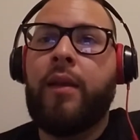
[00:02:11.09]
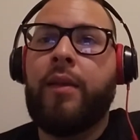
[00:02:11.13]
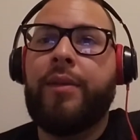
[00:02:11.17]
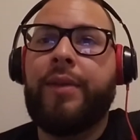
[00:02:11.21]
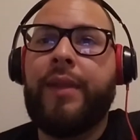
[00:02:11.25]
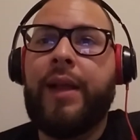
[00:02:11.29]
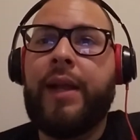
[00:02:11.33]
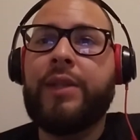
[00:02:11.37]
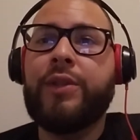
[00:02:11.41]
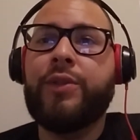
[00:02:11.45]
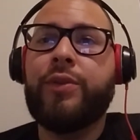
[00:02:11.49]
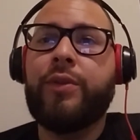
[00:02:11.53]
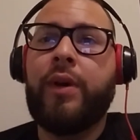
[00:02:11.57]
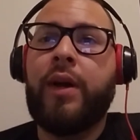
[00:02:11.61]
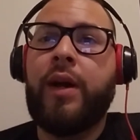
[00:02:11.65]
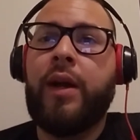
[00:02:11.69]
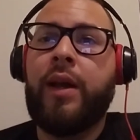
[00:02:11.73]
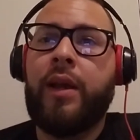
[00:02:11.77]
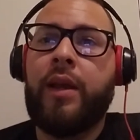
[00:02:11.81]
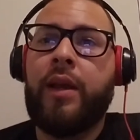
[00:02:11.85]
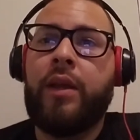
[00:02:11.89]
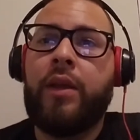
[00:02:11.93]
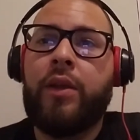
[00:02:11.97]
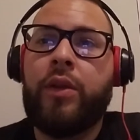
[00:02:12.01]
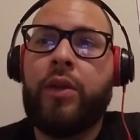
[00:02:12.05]
That's
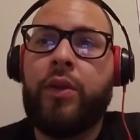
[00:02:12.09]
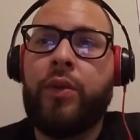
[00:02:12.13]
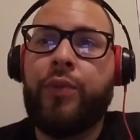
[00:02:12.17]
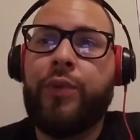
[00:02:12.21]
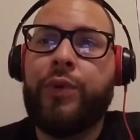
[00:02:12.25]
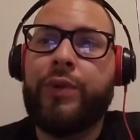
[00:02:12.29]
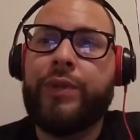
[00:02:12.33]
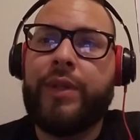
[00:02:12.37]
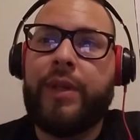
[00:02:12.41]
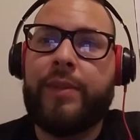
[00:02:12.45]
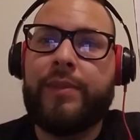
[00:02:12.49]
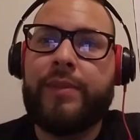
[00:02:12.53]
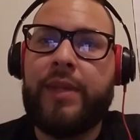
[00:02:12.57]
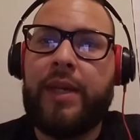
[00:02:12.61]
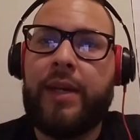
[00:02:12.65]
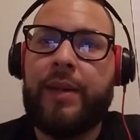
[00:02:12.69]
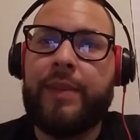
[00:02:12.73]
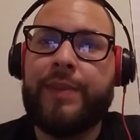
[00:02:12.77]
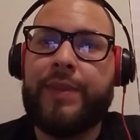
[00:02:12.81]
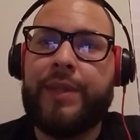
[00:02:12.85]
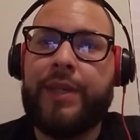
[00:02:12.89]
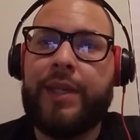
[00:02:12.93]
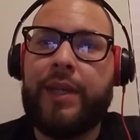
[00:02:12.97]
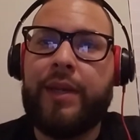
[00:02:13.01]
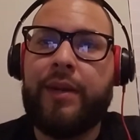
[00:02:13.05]
why you will
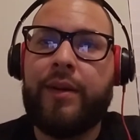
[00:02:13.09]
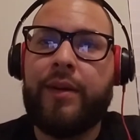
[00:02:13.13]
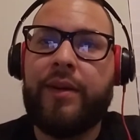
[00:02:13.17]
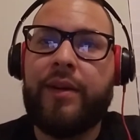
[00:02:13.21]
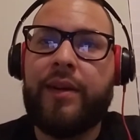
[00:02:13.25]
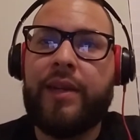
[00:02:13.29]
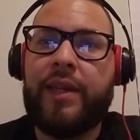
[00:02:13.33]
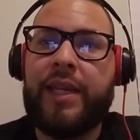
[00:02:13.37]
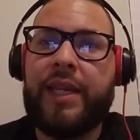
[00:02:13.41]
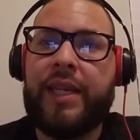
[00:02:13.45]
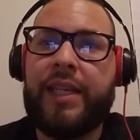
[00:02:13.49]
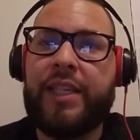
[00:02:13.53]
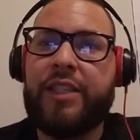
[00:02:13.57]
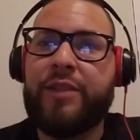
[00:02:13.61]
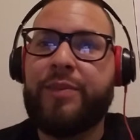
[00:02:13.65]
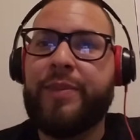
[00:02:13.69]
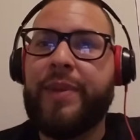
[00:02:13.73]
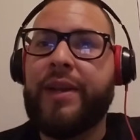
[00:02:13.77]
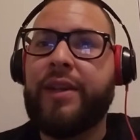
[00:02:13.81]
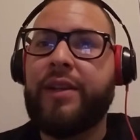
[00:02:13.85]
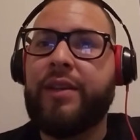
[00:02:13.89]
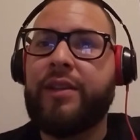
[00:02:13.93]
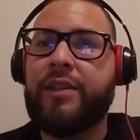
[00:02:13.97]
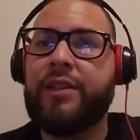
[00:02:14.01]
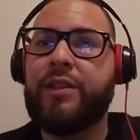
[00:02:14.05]
sometimes hear a
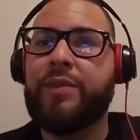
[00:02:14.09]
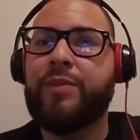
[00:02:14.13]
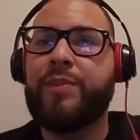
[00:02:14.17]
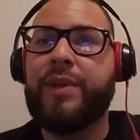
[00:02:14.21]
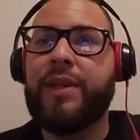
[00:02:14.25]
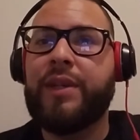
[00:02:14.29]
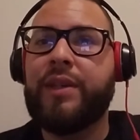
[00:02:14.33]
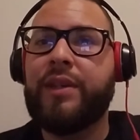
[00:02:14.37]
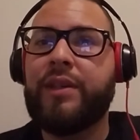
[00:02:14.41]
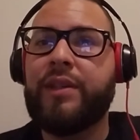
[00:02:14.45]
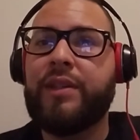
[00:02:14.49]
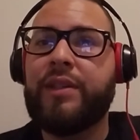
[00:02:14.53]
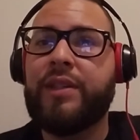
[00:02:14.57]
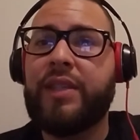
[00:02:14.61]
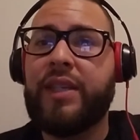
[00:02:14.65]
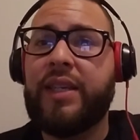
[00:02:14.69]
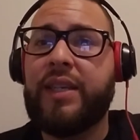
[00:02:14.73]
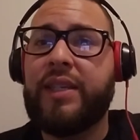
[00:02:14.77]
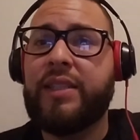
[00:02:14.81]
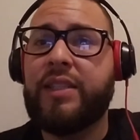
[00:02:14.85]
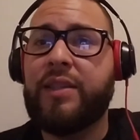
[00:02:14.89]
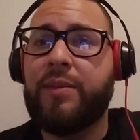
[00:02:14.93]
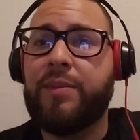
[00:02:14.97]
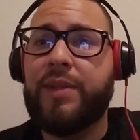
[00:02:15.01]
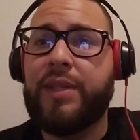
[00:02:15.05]
Spanish speaker
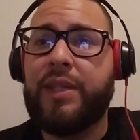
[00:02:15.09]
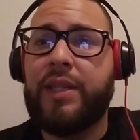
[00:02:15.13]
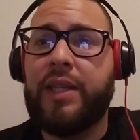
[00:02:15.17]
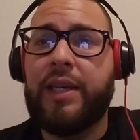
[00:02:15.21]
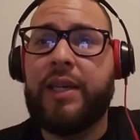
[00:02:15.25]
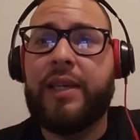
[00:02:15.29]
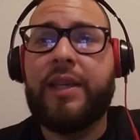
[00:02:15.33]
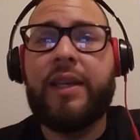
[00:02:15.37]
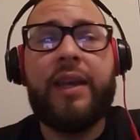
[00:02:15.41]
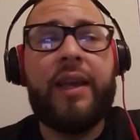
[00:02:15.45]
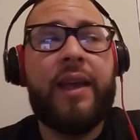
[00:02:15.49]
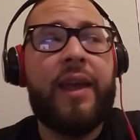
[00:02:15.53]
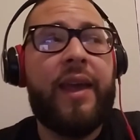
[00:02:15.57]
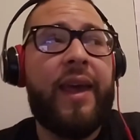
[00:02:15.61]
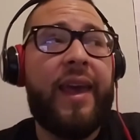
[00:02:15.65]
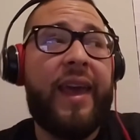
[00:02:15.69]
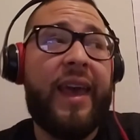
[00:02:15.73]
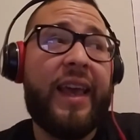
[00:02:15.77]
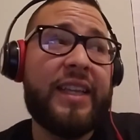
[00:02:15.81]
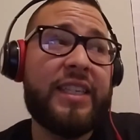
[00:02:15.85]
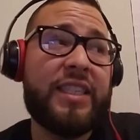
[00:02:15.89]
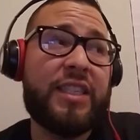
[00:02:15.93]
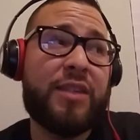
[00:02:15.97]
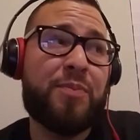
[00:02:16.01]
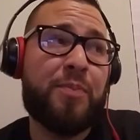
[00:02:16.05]
say something like
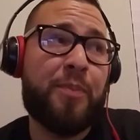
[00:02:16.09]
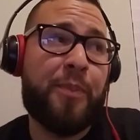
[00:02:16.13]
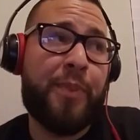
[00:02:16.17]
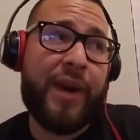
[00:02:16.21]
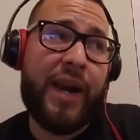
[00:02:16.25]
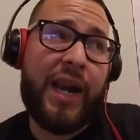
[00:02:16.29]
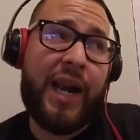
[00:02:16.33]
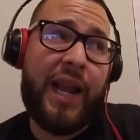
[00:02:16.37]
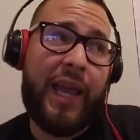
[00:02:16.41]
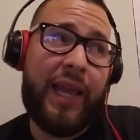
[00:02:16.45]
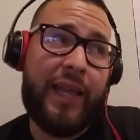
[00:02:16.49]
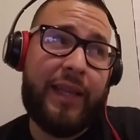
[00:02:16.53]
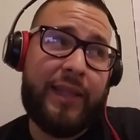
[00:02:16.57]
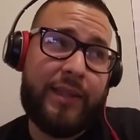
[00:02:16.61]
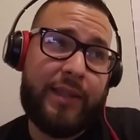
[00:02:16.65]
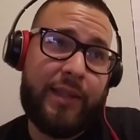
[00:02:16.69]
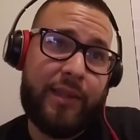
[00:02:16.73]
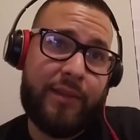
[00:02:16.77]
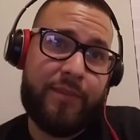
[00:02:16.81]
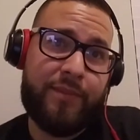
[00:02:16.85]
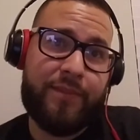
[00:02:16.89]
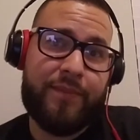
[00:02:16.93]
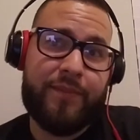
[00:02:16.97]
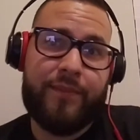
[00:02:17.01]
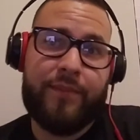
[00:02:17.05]
Sprite
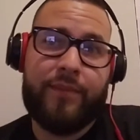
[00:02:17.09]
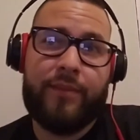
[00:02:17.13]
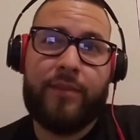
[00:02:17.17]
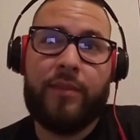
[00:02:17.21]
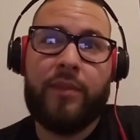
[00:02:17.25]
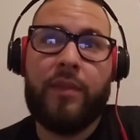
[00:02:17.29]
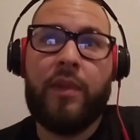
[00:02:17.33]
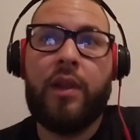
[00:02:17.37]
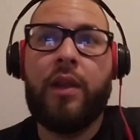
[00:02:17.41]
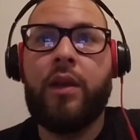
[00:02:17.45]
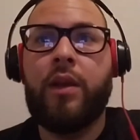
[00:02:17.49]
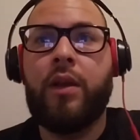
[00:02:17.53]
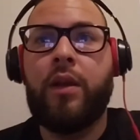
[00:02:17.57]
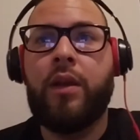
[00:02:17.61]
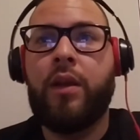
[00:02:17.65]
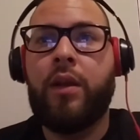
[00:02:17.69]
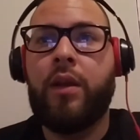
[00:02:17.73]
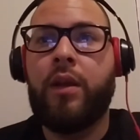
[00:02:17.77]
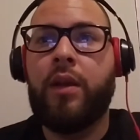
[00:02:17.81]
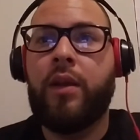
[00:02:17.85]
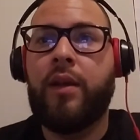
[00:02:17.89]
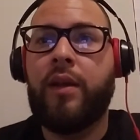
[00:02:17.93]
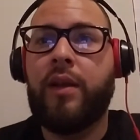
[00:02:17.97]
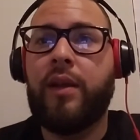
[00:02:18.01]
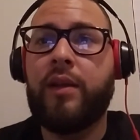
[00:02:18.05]

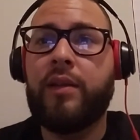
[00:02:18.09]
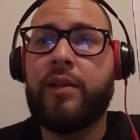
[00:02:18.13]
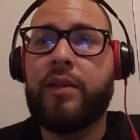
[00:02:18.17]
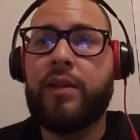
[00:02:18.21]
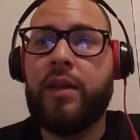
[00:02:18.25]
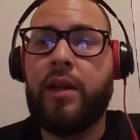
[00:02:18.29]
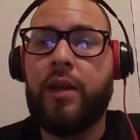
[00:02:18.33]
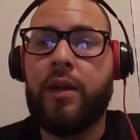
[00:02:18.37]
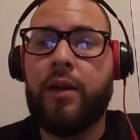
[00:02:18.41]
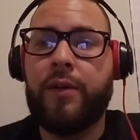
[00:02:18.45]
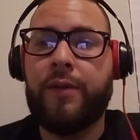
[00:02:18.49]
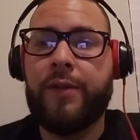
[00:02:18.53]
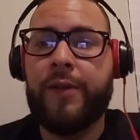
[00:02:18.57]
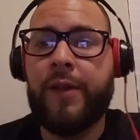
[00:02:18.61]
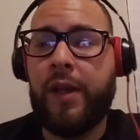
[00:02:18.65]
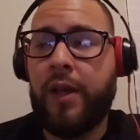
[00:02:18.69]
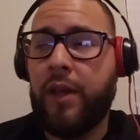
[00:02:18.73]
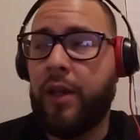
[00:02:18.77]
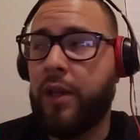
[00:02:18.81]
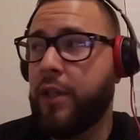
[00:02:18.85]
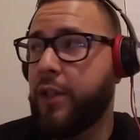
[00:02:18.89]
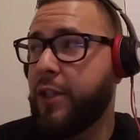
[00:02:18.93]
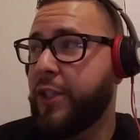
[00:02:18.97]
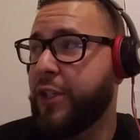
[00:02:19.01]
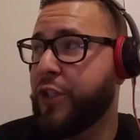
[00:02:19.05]
instead of
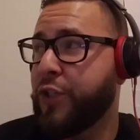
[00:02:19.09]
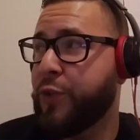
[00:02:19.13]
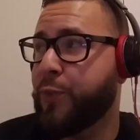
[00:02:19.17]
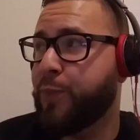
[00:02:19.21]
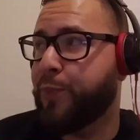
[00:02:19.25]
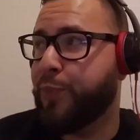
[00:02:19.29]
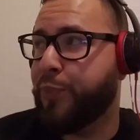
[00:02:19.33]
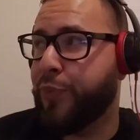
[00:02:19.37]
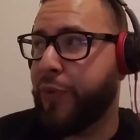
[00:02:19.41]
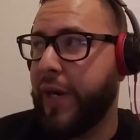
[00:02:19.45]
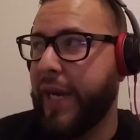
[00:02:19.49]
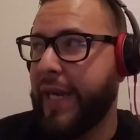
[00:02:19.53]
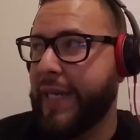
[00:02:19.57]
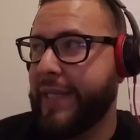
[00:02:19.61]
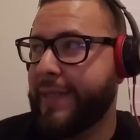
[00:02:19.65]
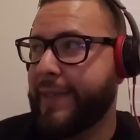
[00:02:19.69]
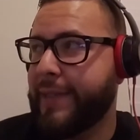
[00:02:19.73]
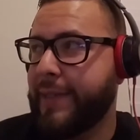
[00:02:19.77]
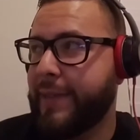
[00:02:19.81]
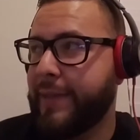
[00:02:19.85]
Sprite.